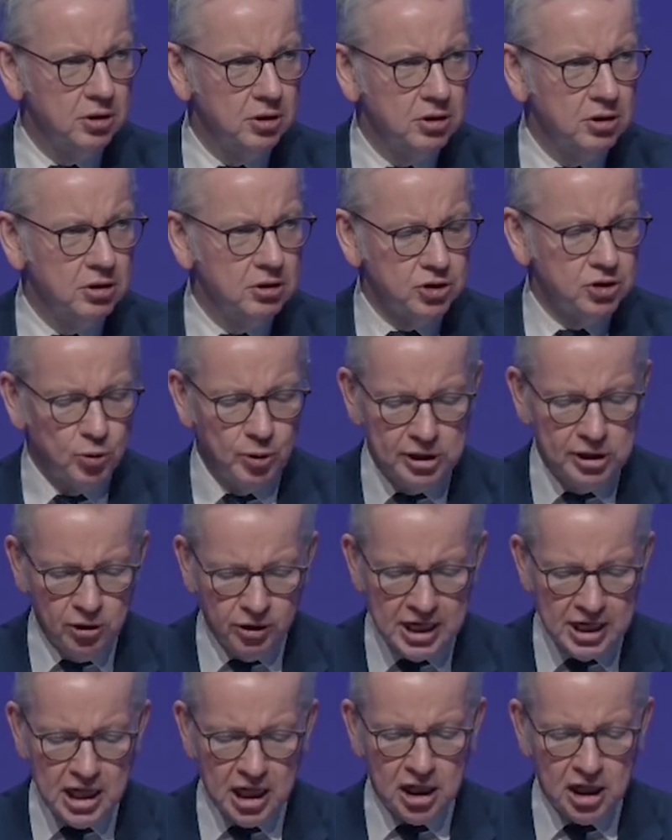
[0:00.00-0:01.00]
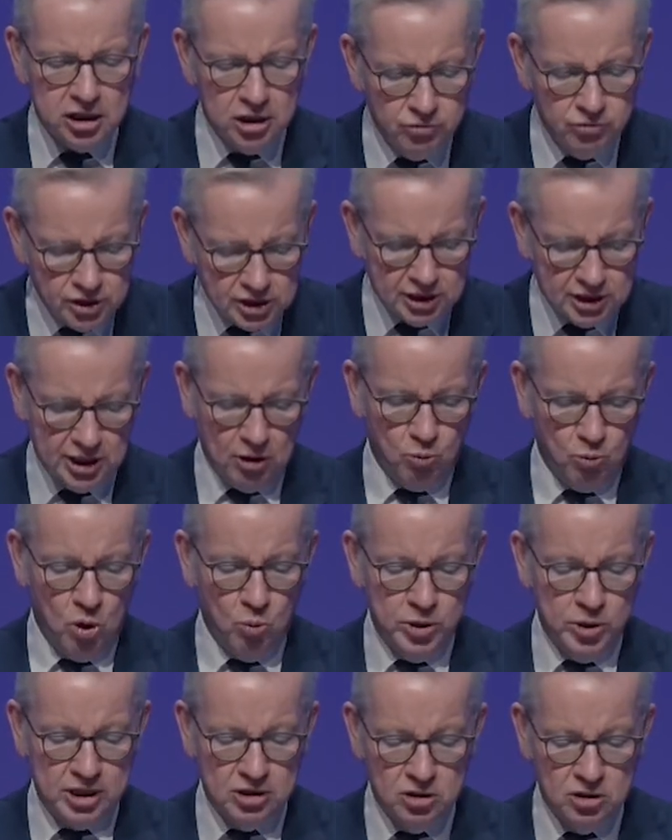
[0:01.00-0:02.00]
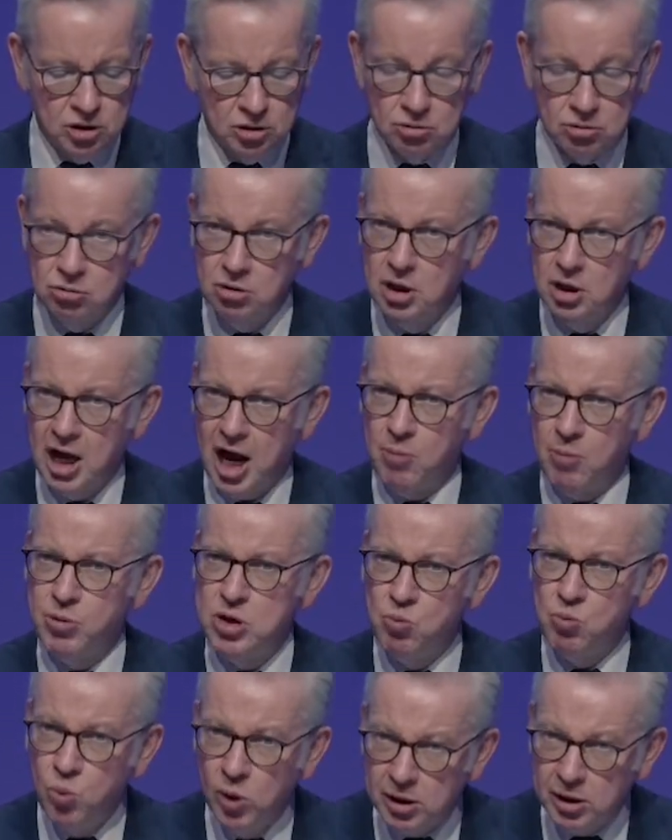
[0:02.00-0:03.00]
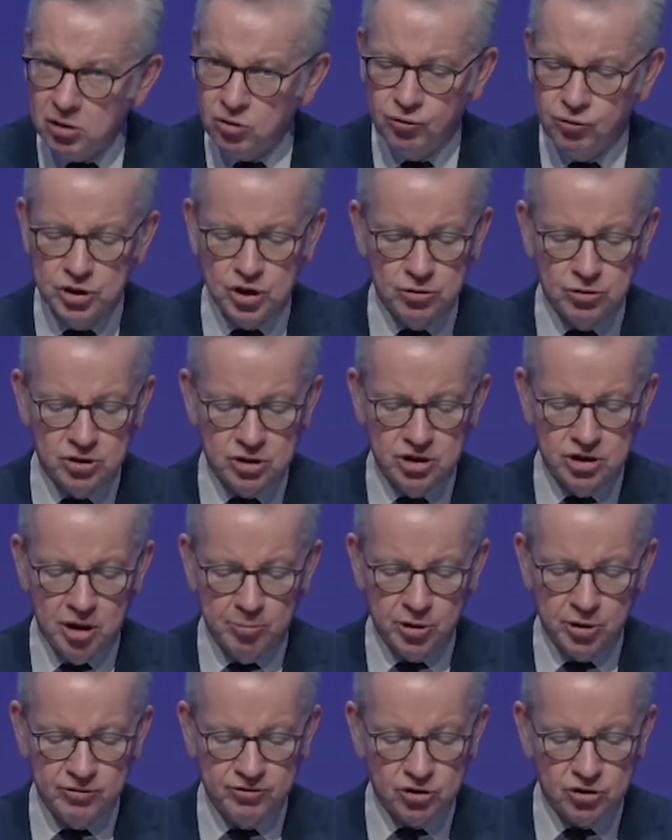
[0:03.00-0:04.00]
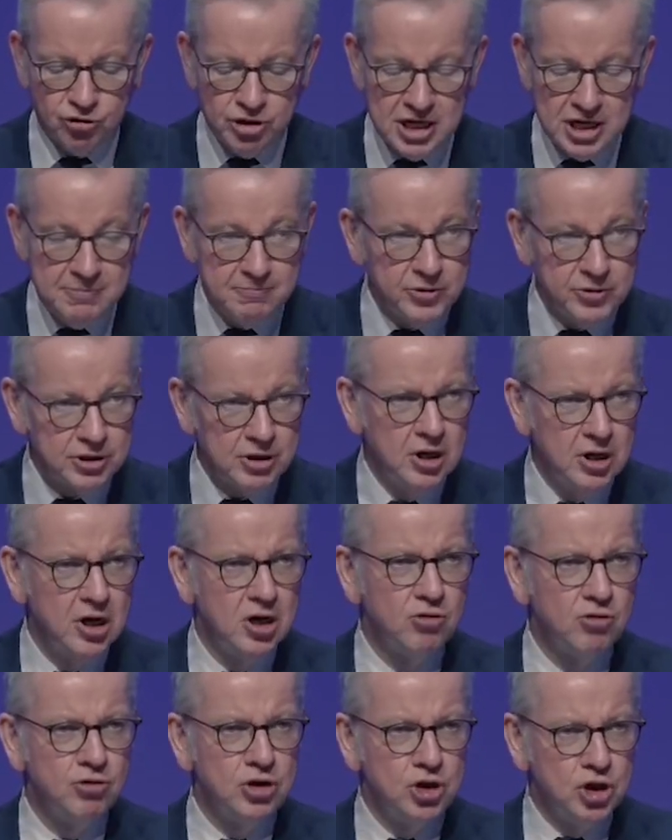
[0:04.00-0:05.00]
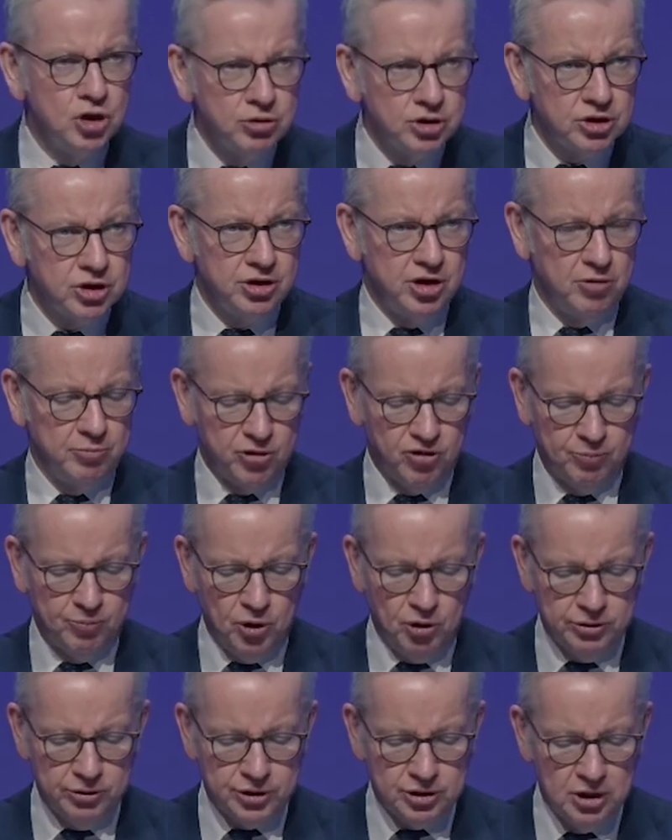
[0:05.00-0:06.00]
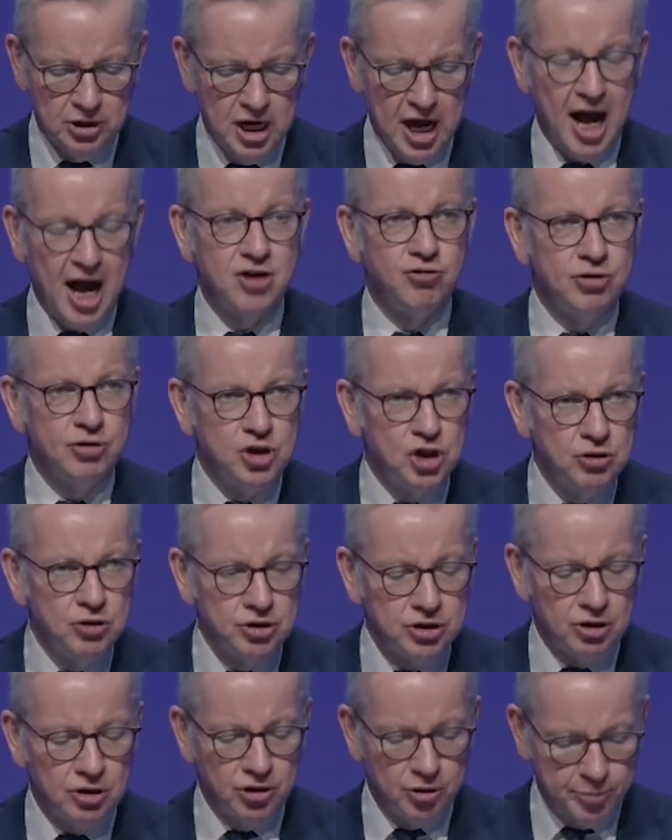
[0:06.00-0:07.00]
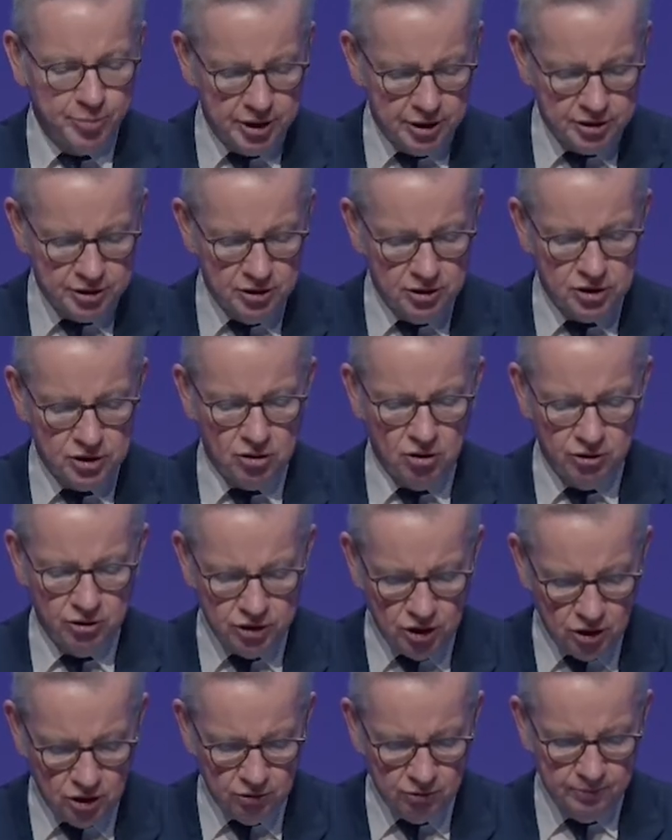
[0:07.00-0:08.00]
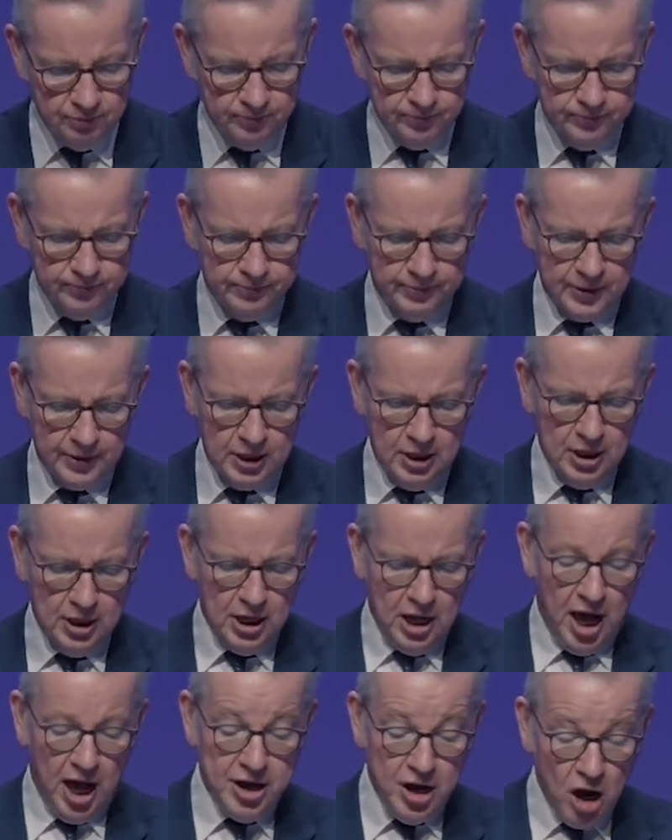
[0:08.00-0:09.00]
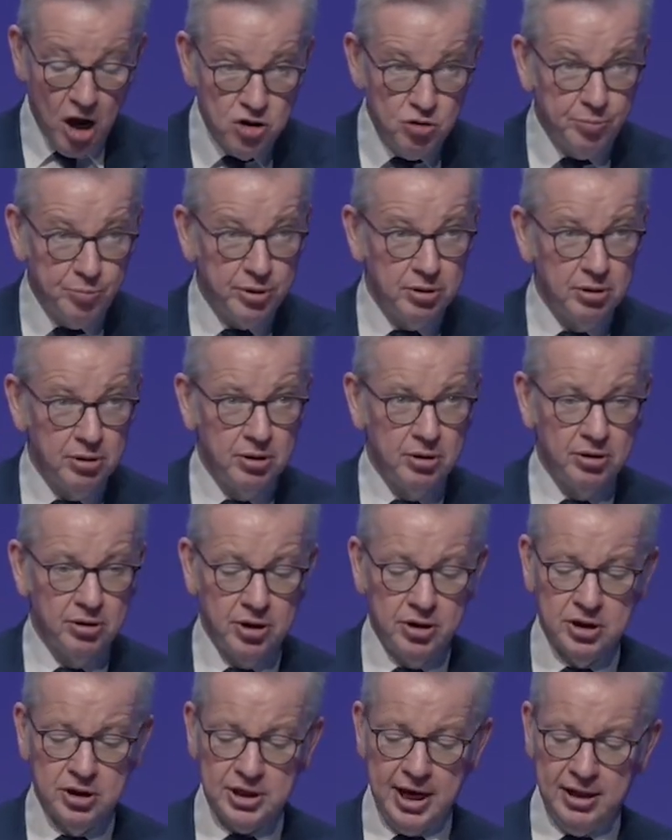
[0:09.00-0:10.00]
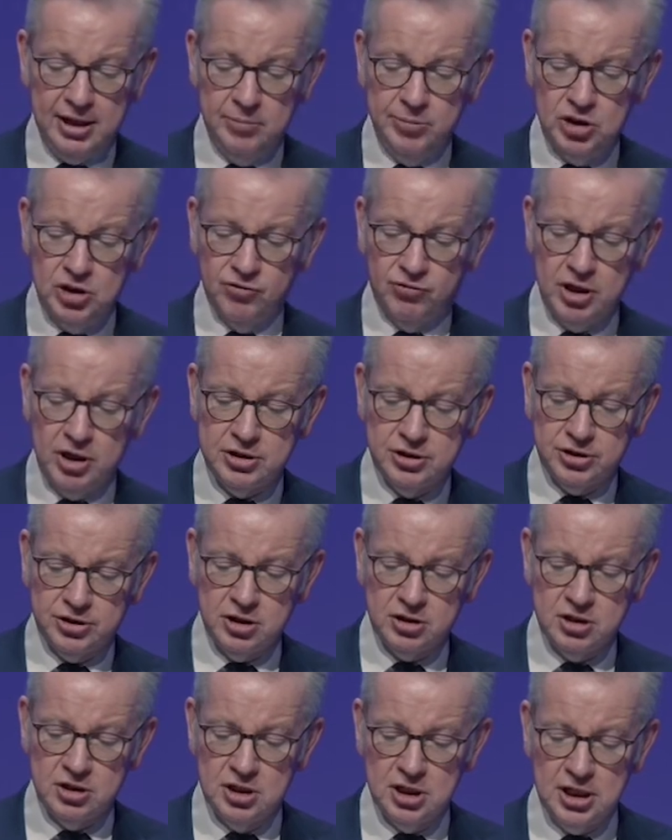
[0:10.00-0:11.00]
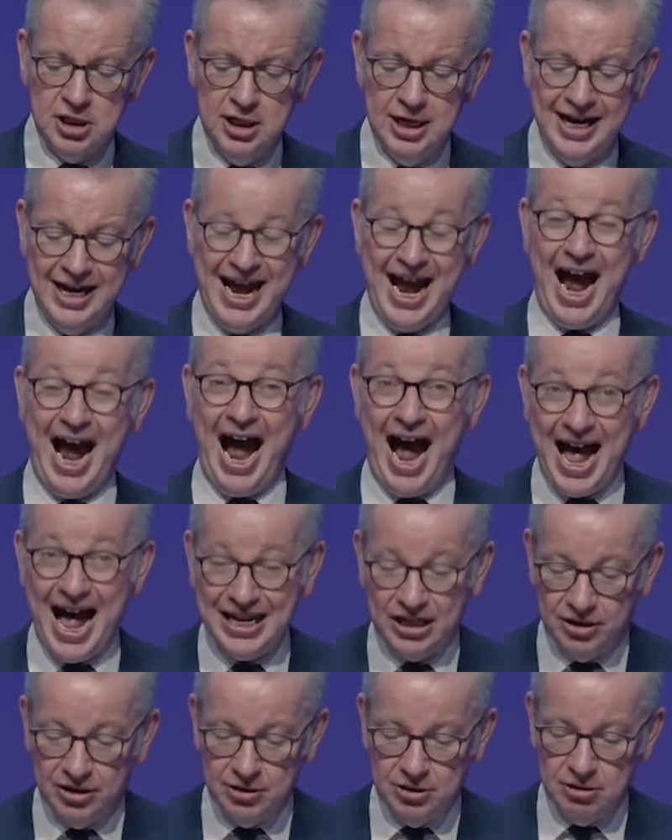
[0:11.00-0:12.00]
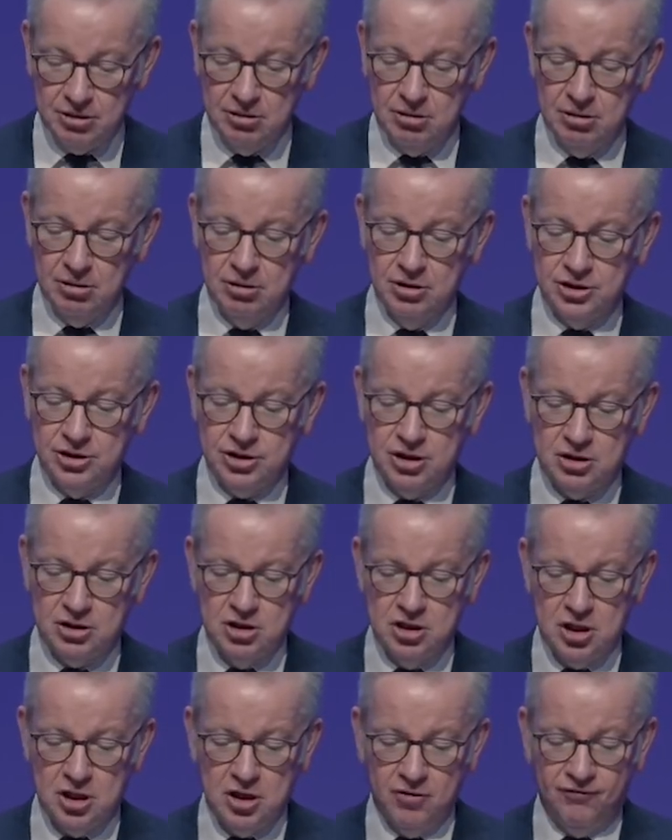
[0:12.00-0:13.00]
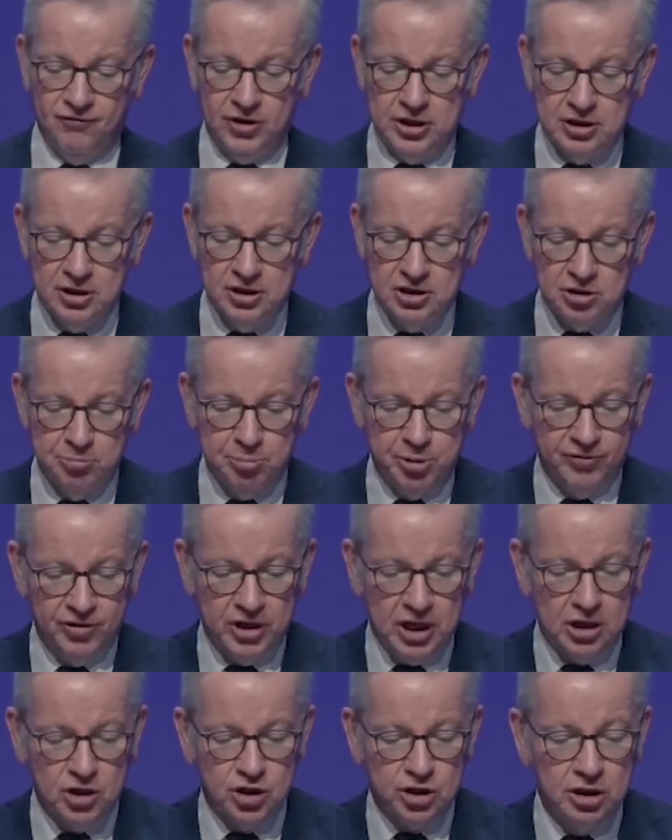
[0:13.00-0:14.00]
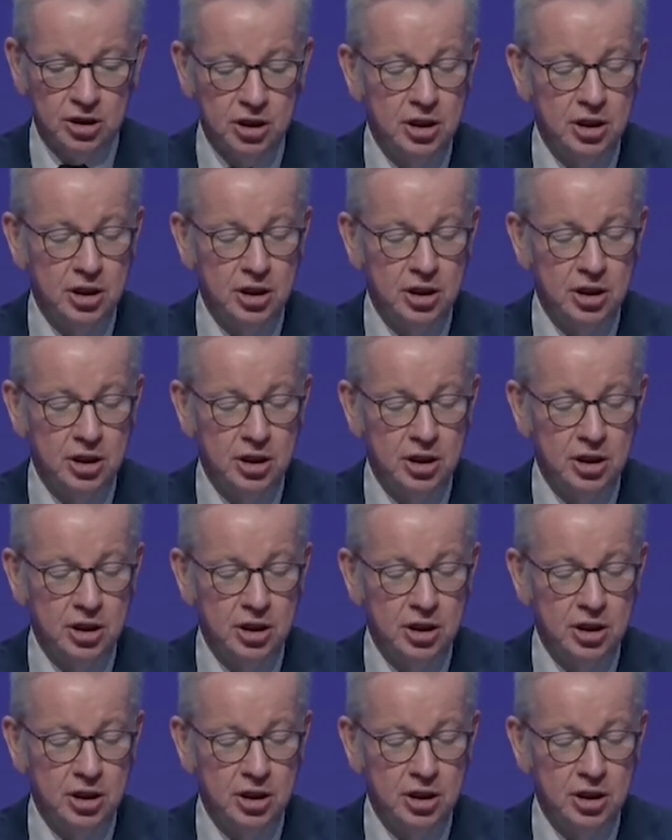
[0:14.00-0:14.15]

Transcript: So we're looking closely at what we can do, and we will reduce the number of streams, reduce the number of pots, and reduce the burdens on you. I hope that this element of greater certainty and the certainty of funding simplification